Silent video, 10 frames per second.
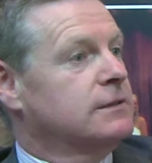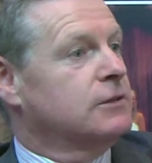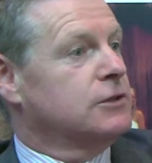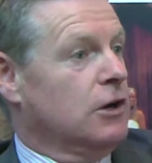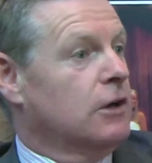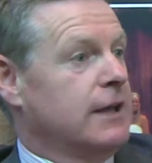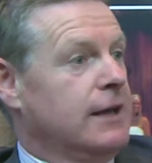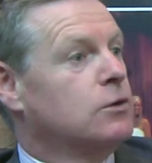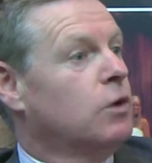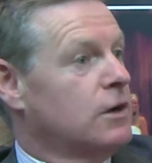Dundalk, the
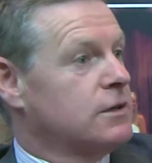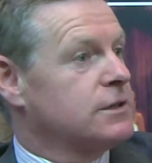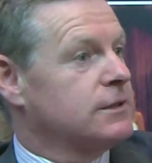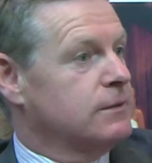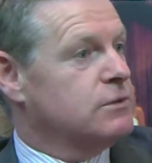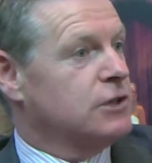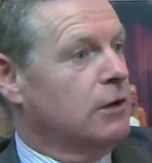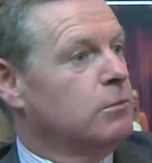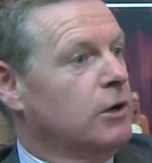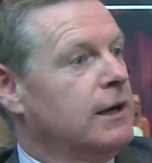headquarters. It was
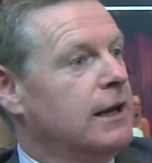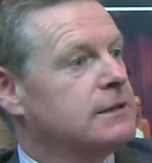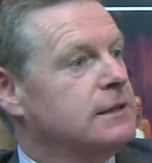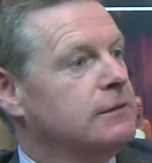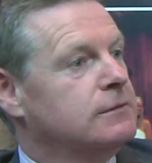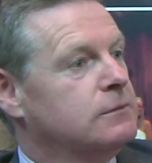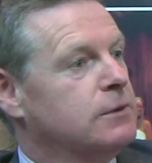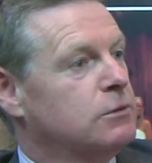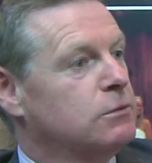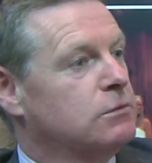John Boyle actually. We
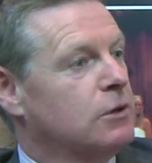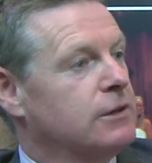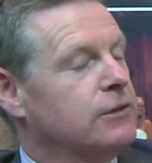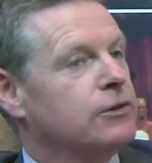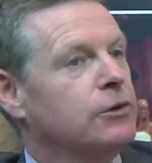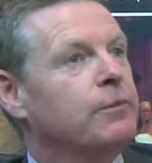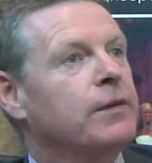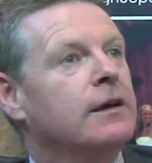were working through.